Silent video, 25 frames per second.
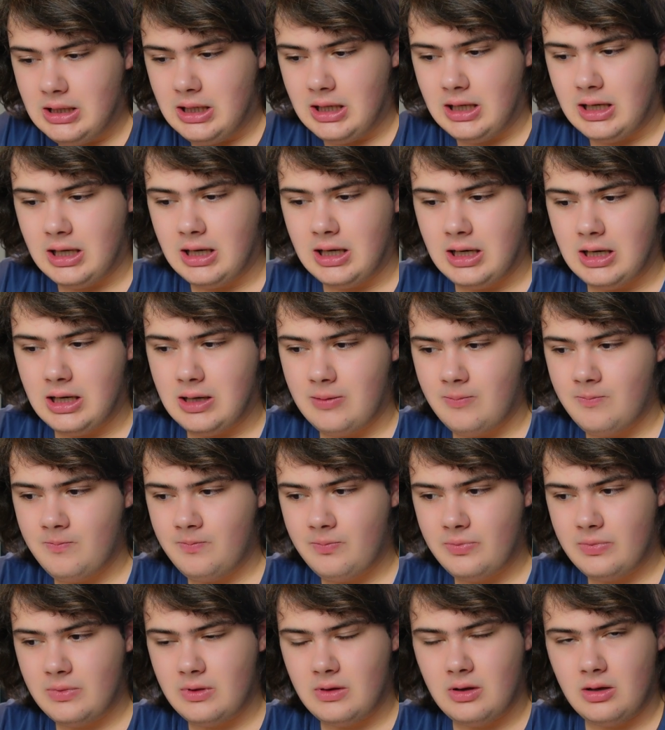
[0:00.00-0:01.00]

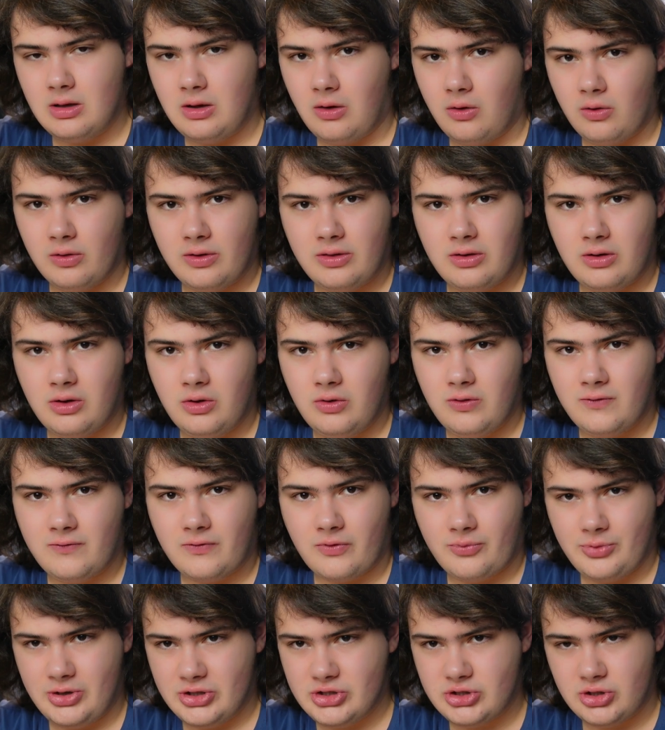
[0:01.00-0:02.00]
Um, all the new
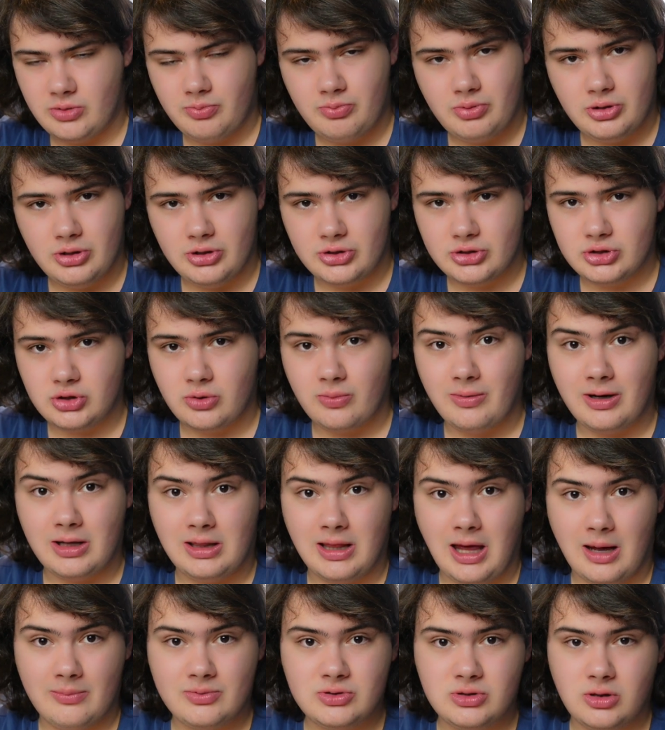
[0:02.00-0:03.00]
information appears on my
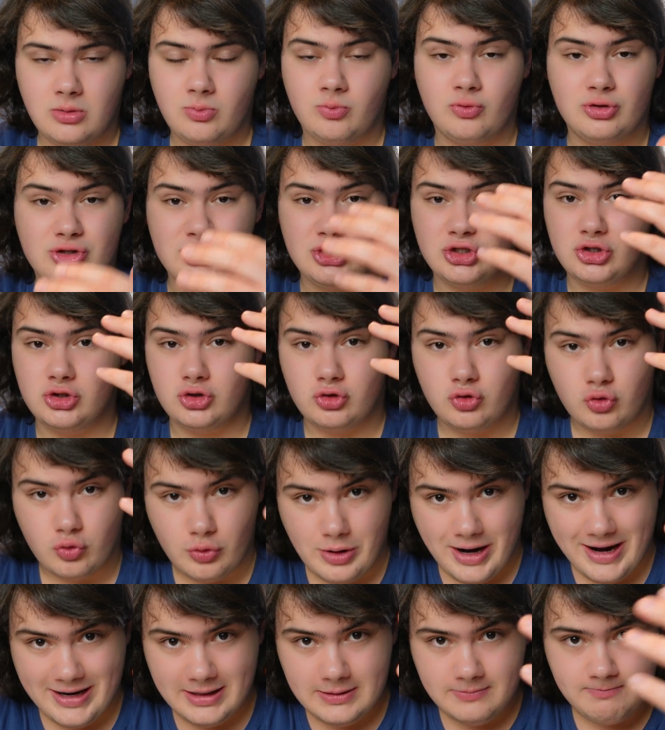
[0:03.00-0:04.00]
laptop, which is
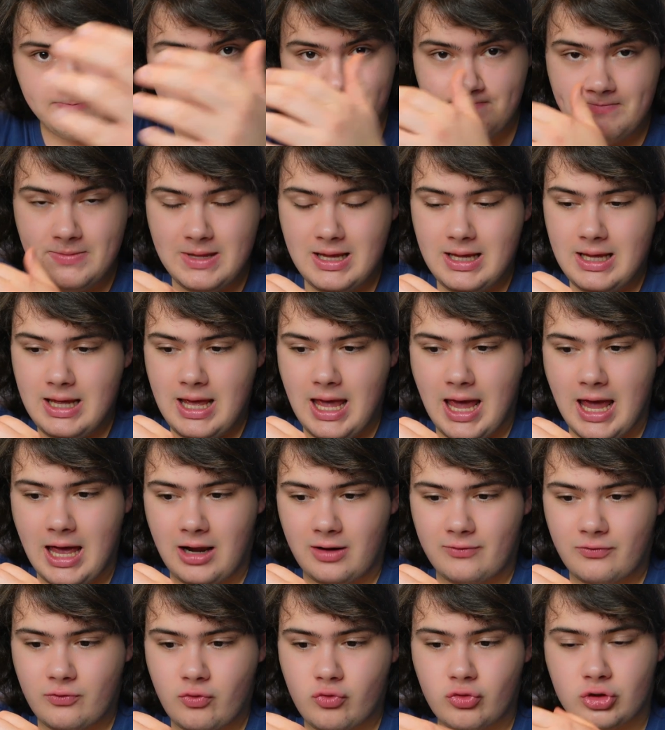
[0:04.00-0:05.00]
great.
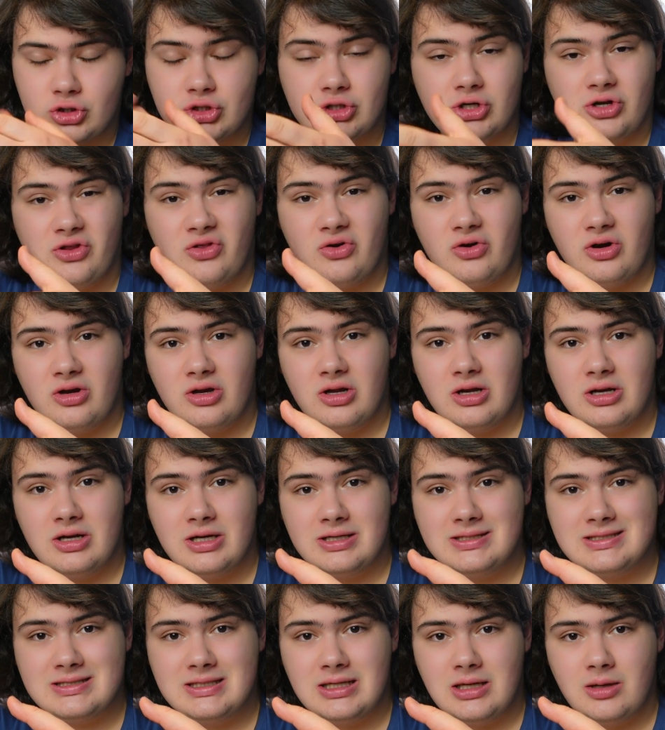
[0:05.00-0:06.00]
And of course, another
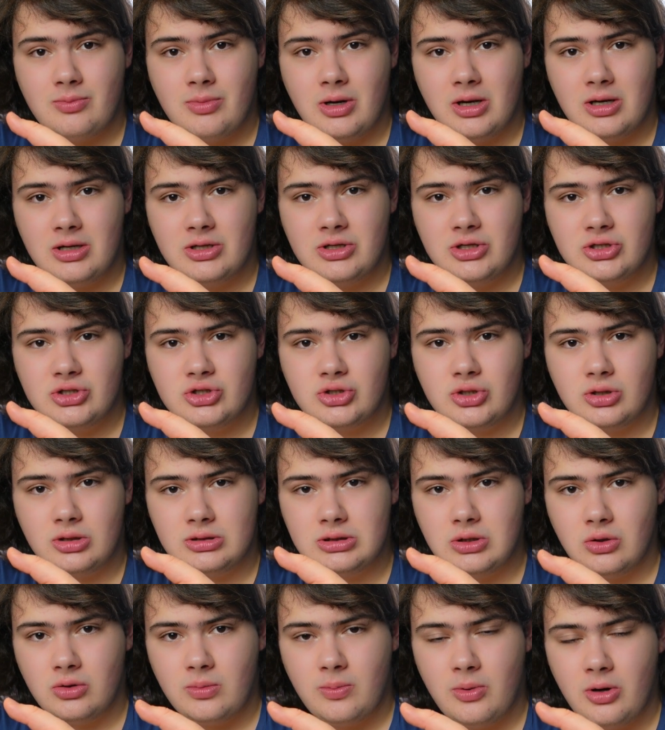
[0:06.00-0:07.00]
nice thing about a digital
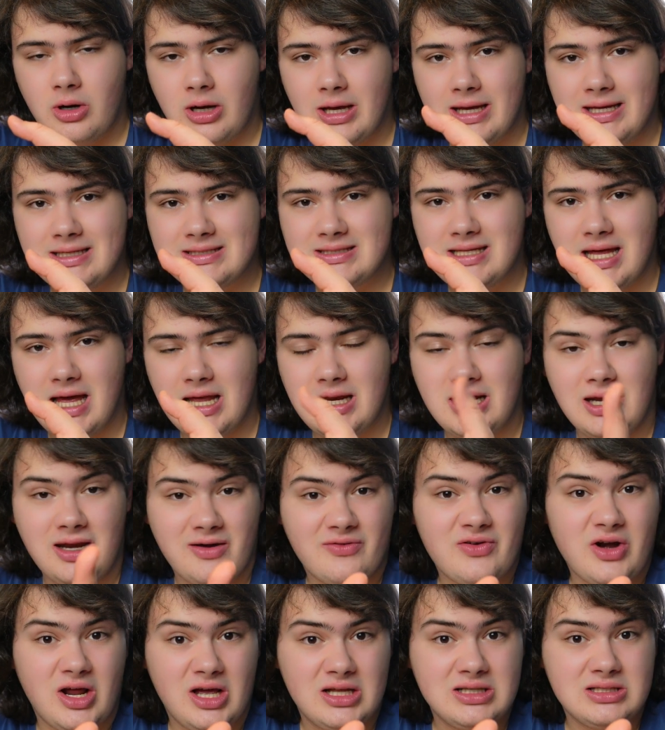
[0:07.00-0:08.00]
notebook is that it
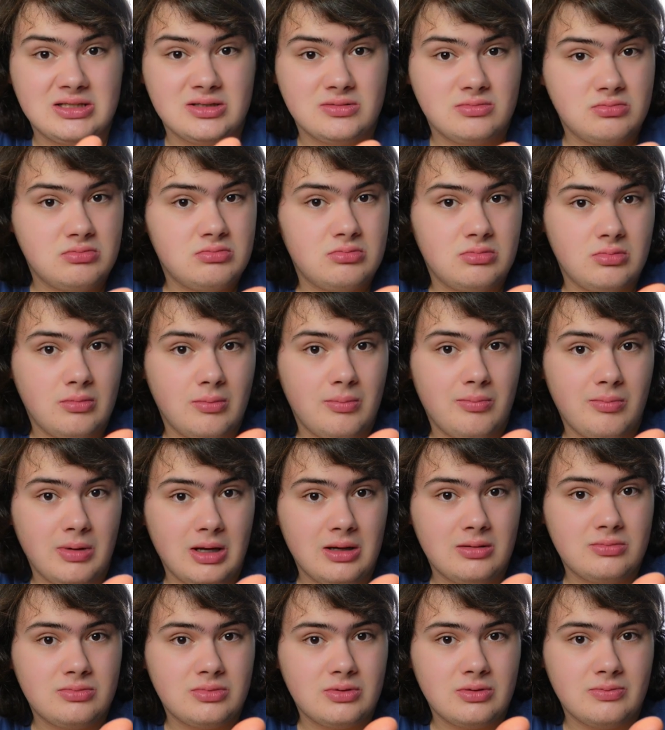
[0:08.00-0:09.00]
never ends
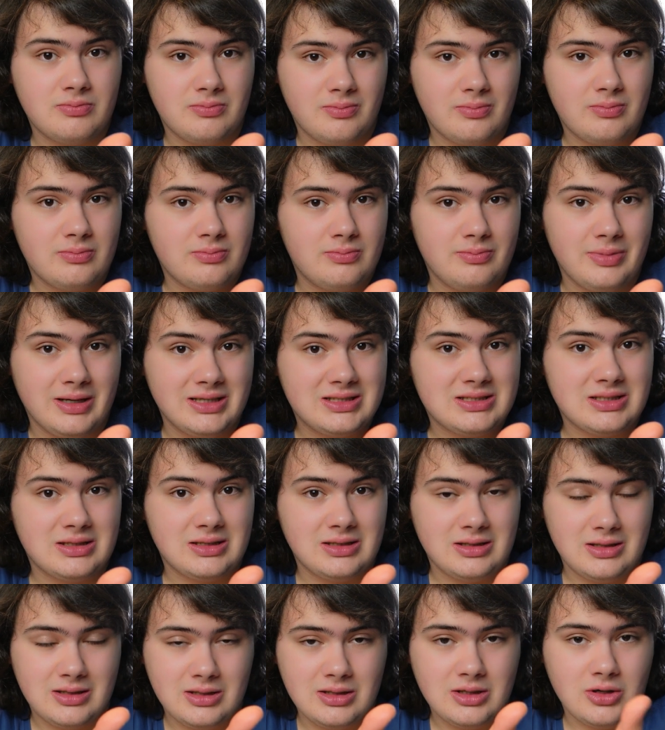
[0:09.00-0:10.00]

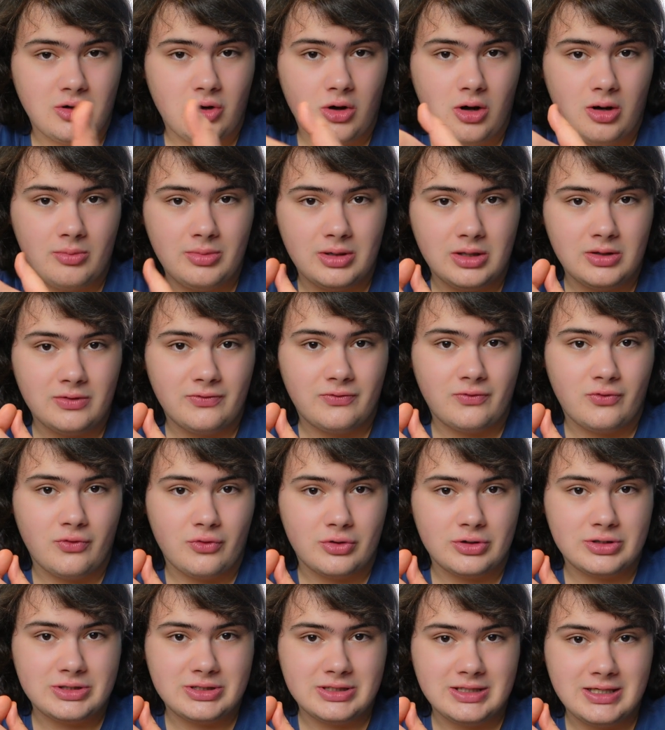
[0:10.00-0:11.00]
basically. You know, I mean, of
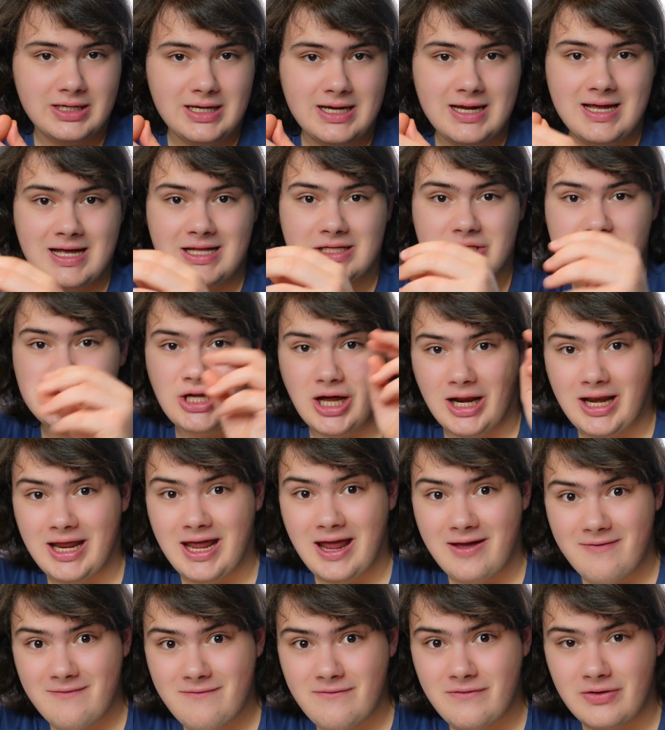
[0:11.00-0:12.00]
course, it's
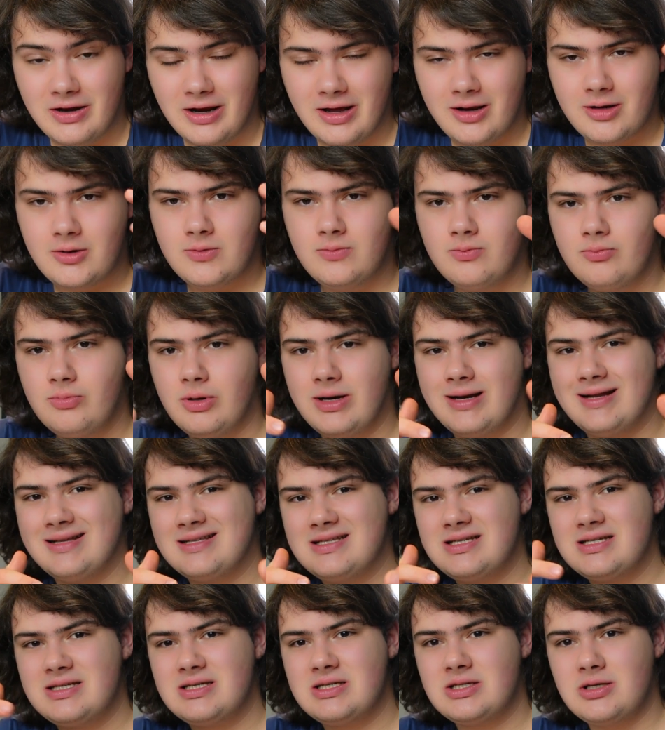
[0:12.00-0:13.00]
not infinite, but
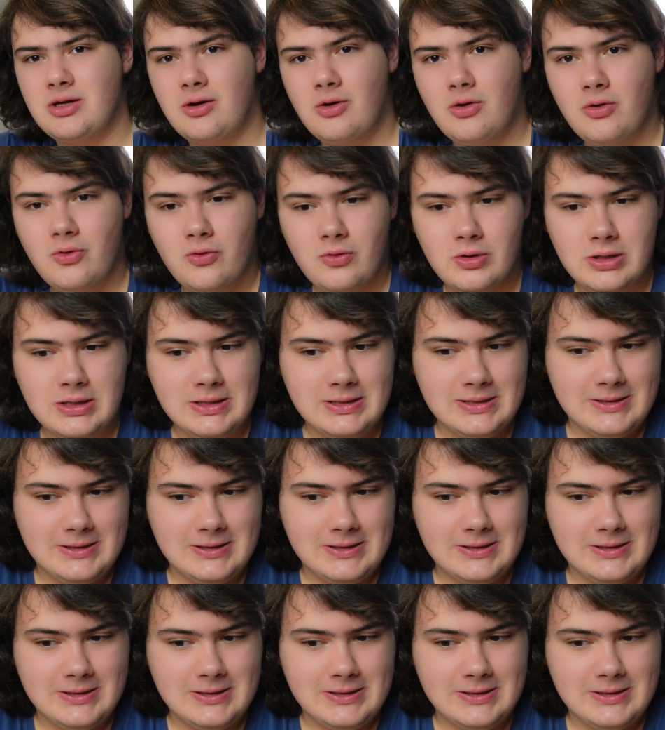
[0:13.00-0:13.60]
it's so.